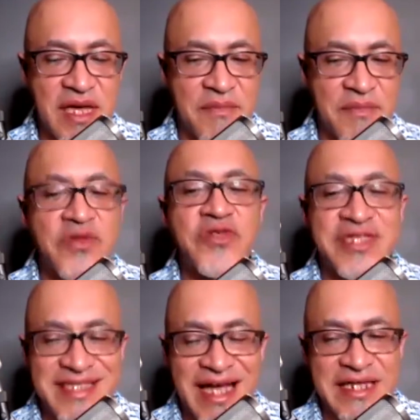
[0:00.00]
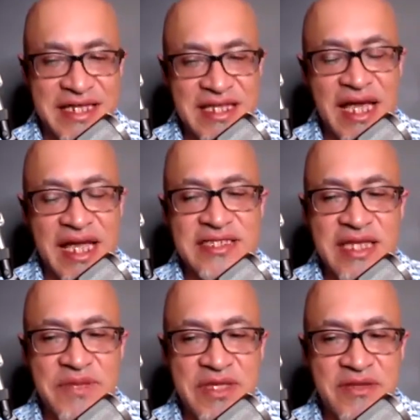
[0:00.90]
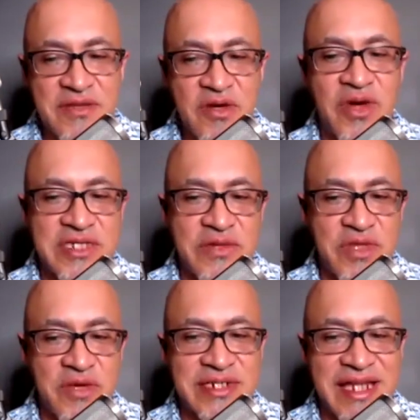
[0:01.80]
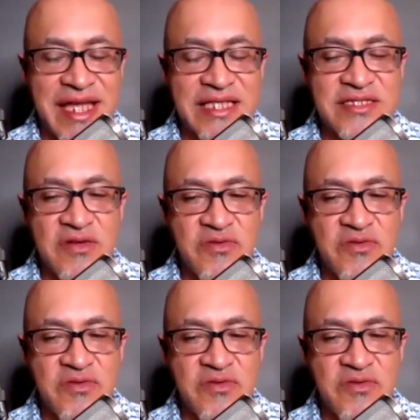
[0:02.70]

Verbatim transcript: when you're designing it, I guess that'd be the question I really wanted to ask.